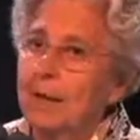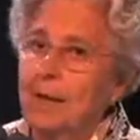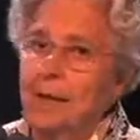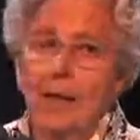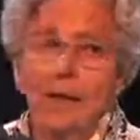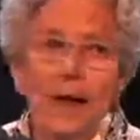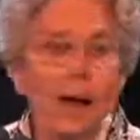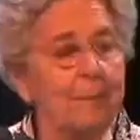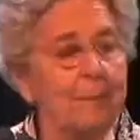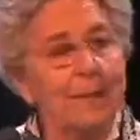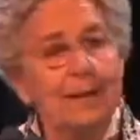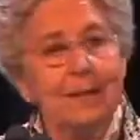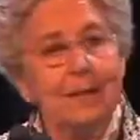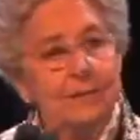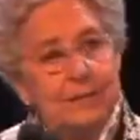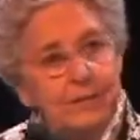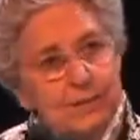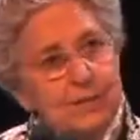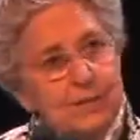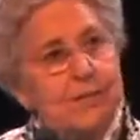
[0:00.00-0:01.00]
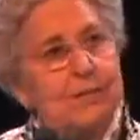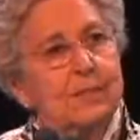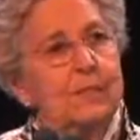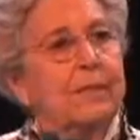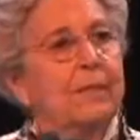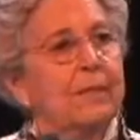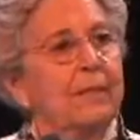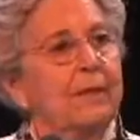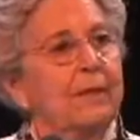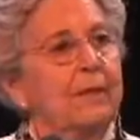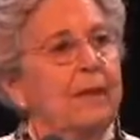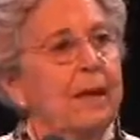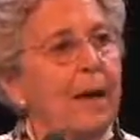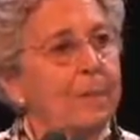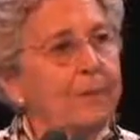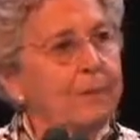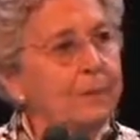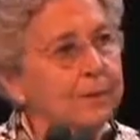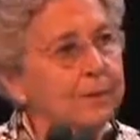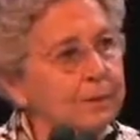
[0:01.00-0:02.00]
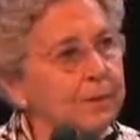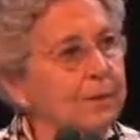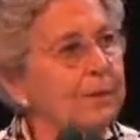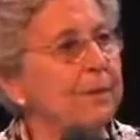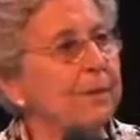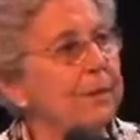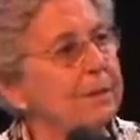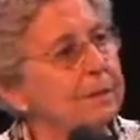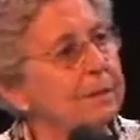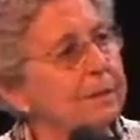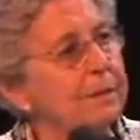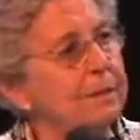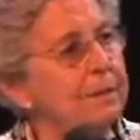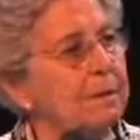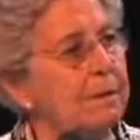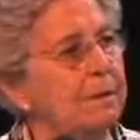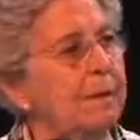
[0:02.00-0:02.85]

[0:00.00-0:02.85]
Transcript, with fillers: I mean, it just, the opportunities